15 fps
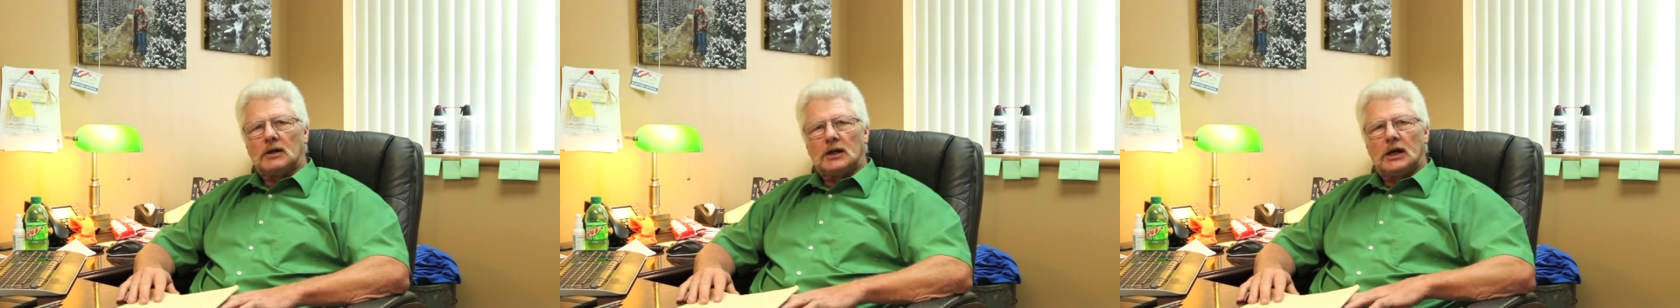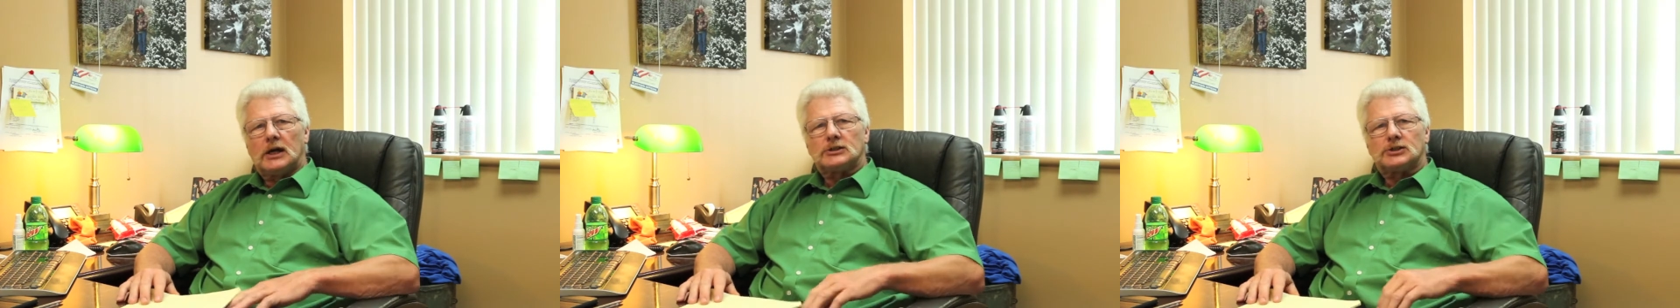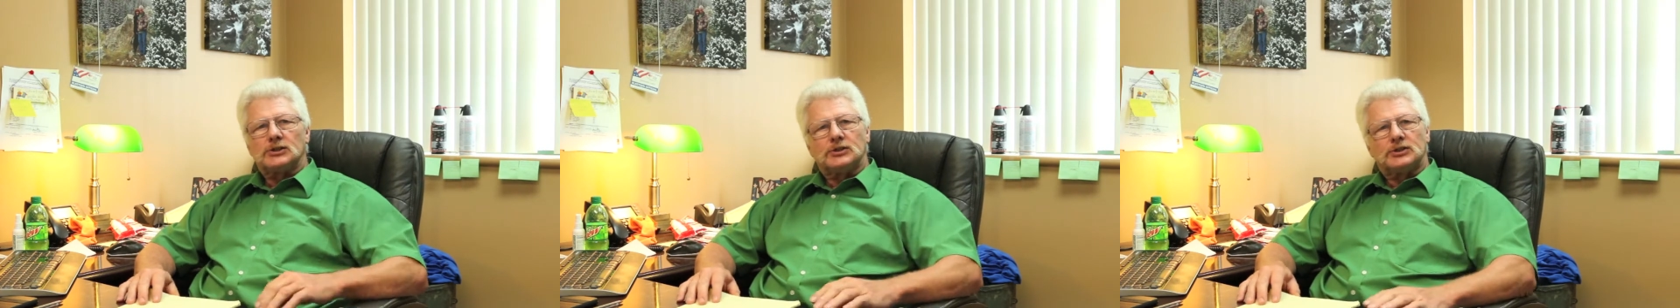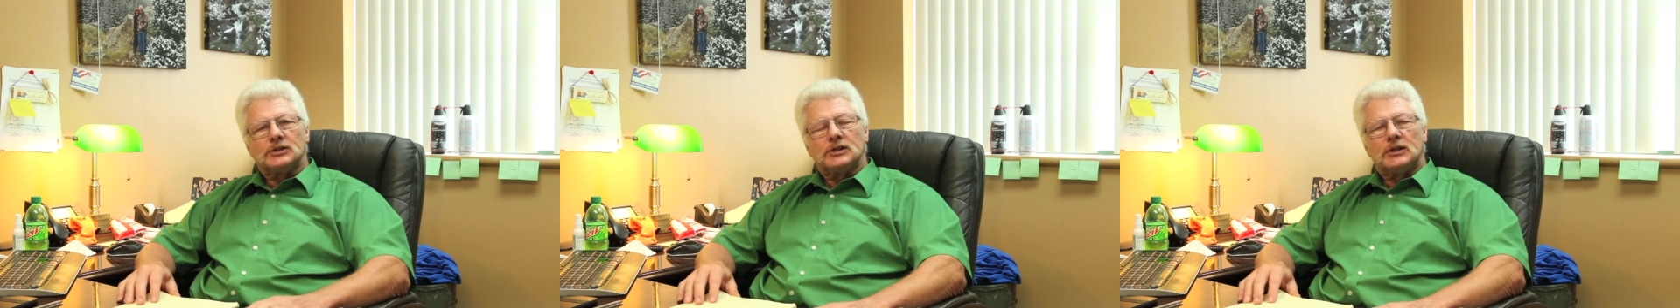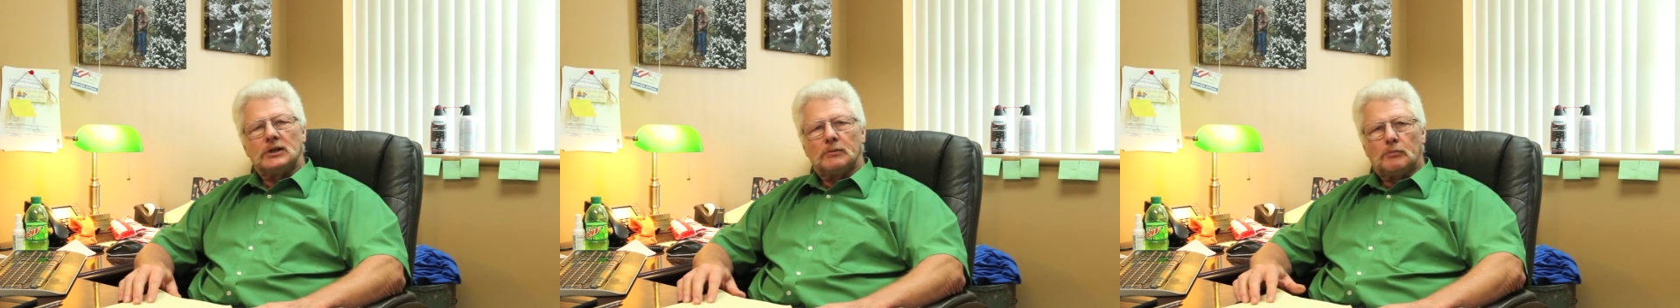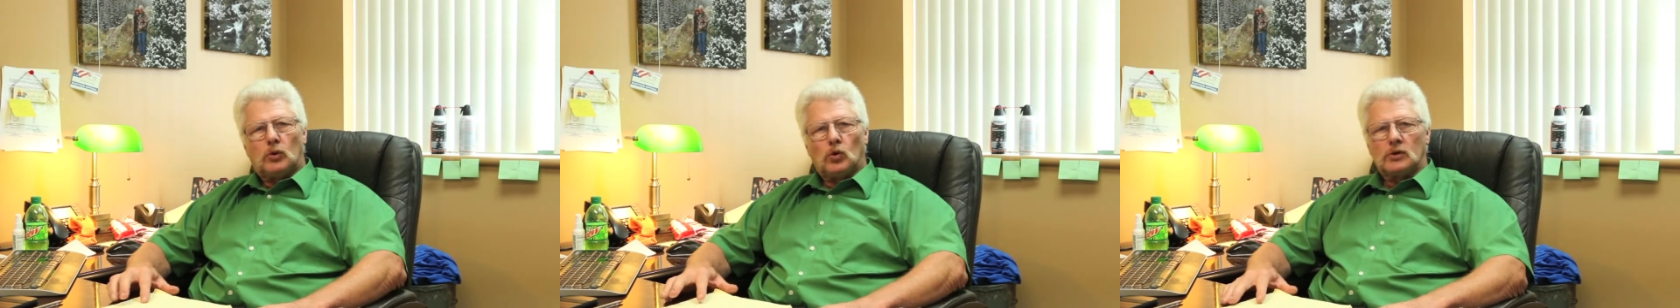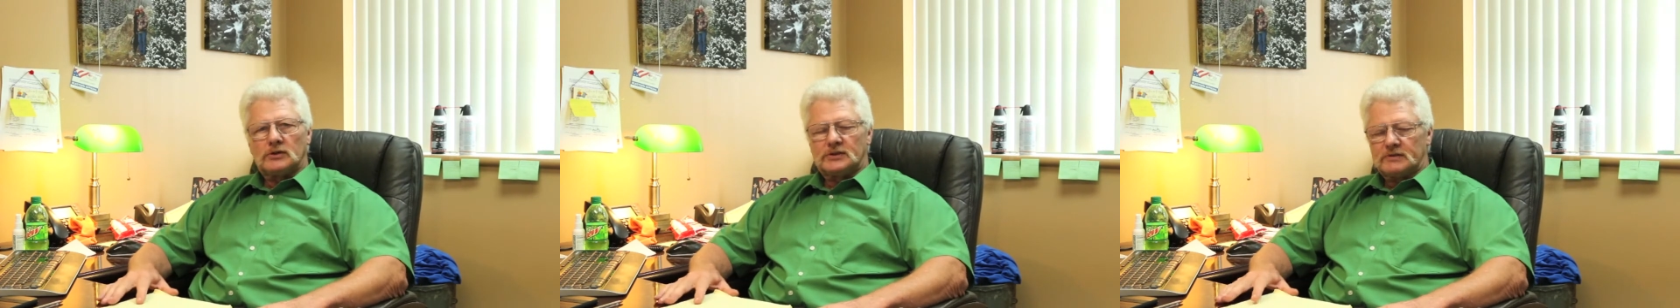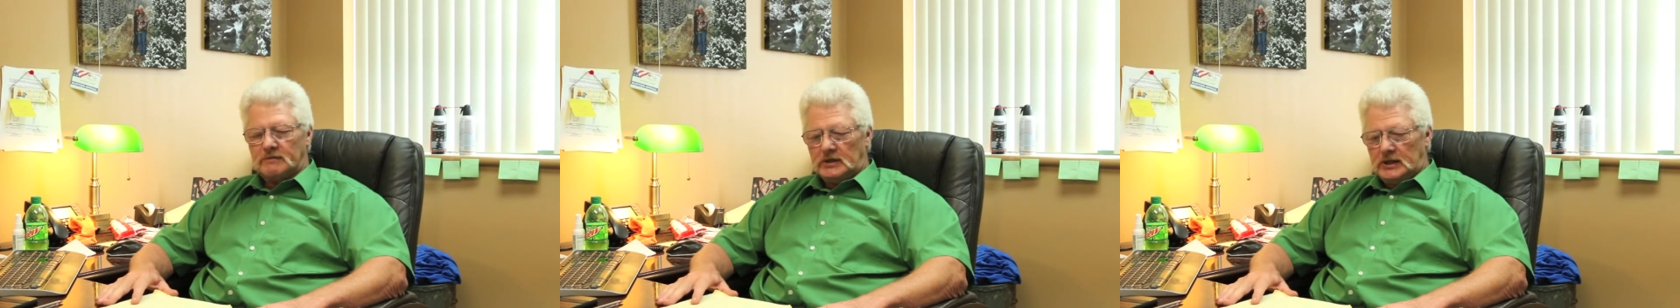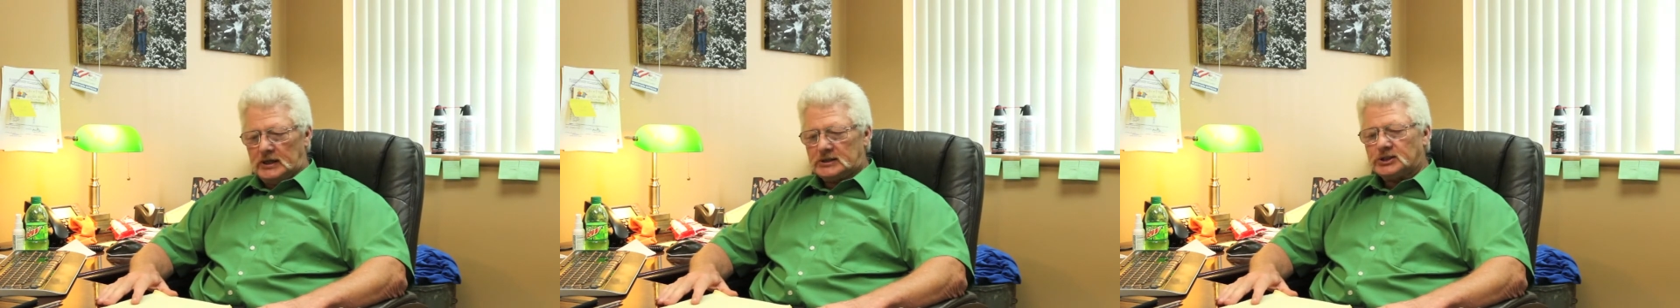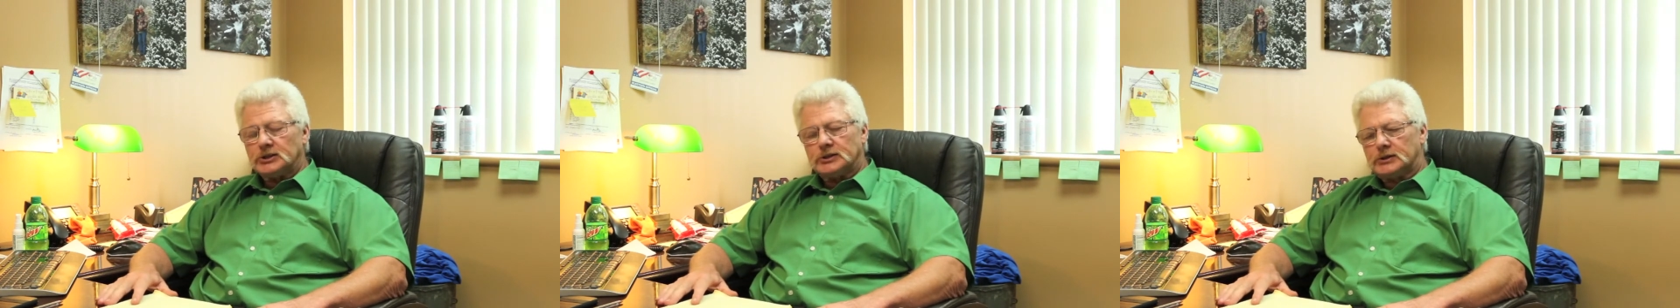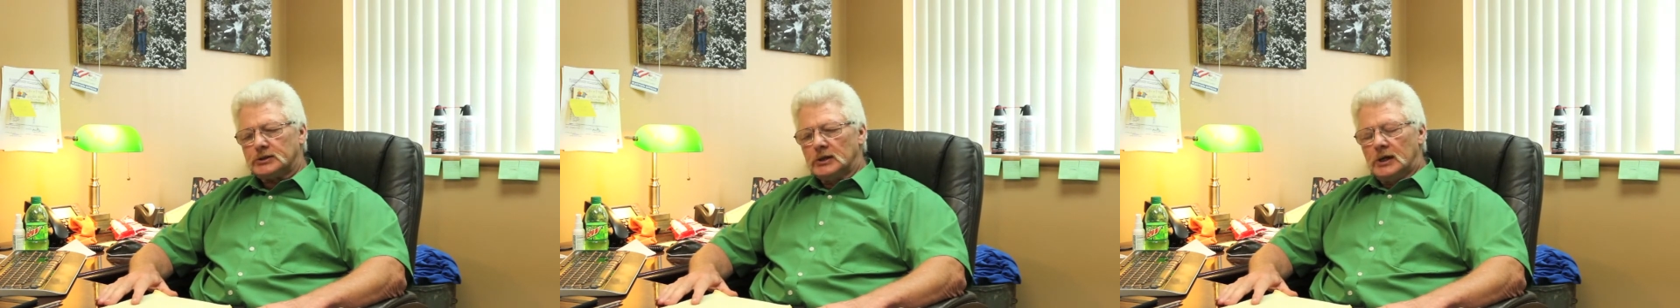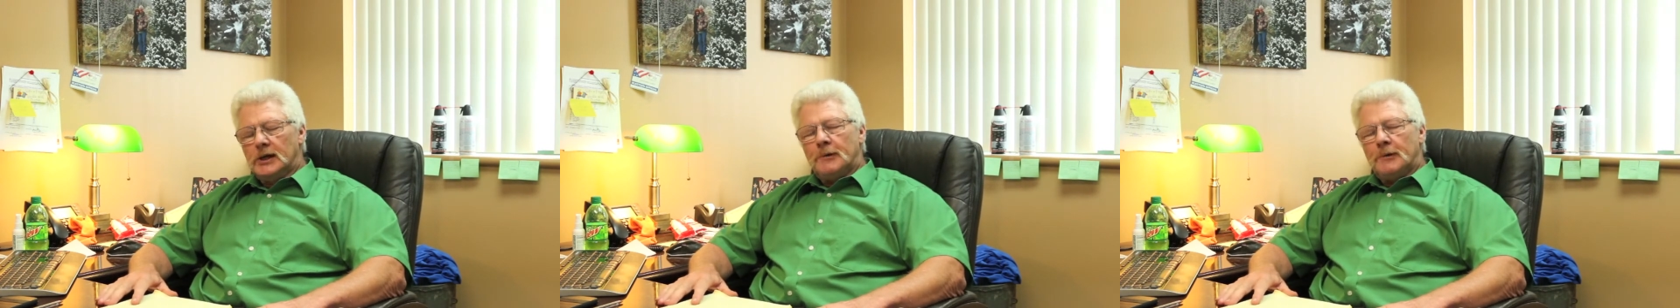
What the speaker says: elections and the importance of elections.